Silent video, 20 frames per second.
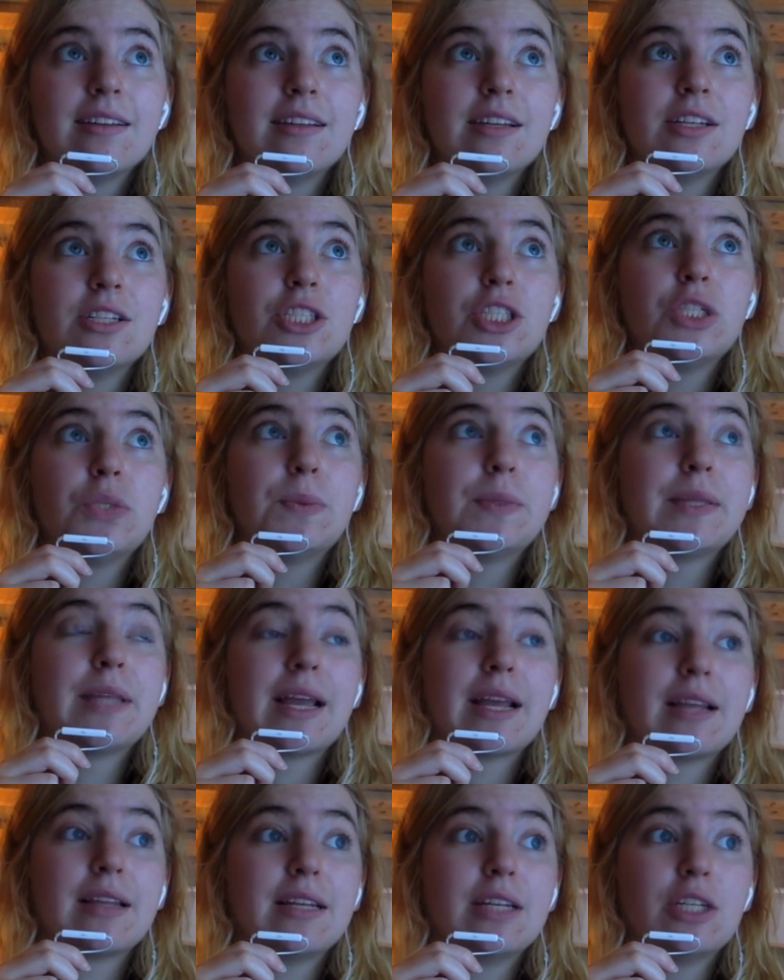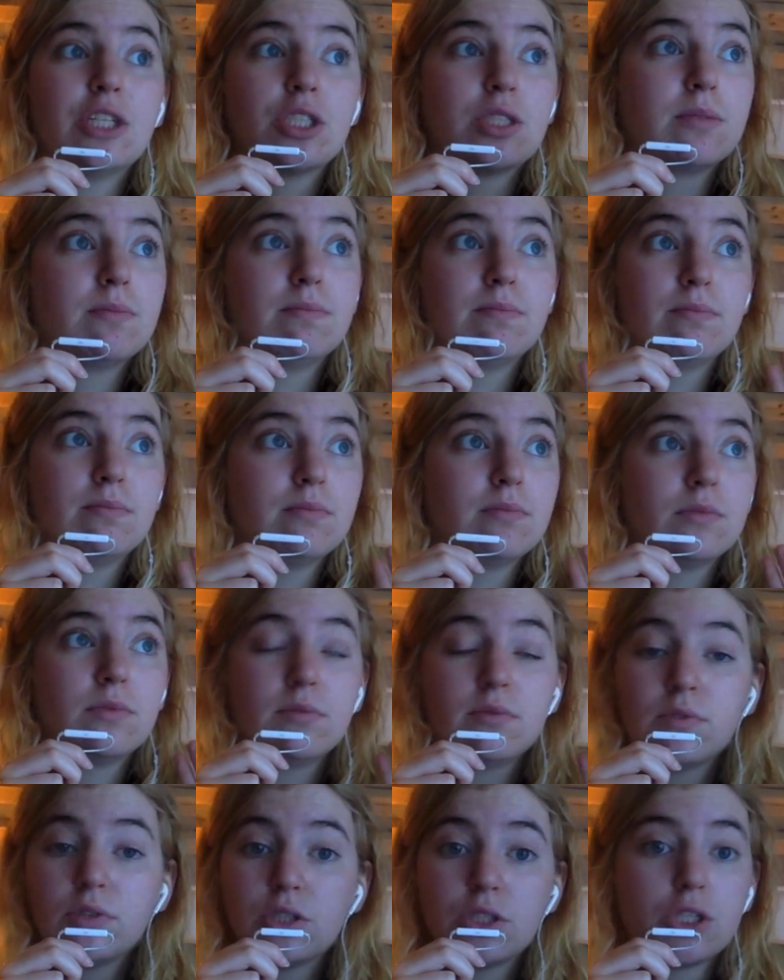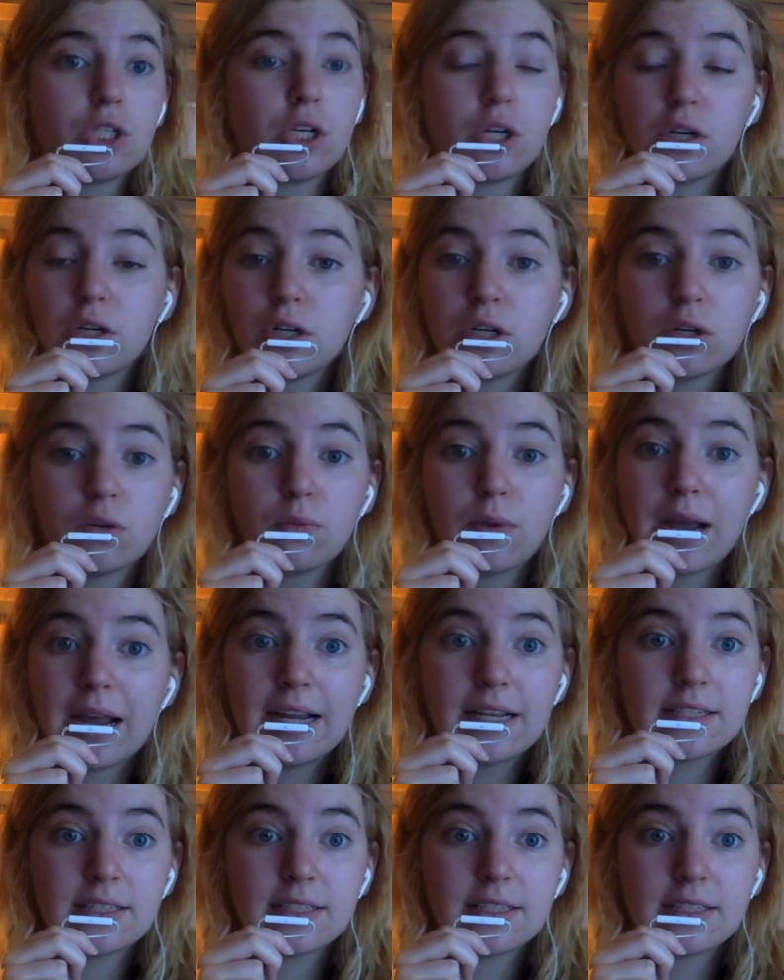then she would likely just turn her away,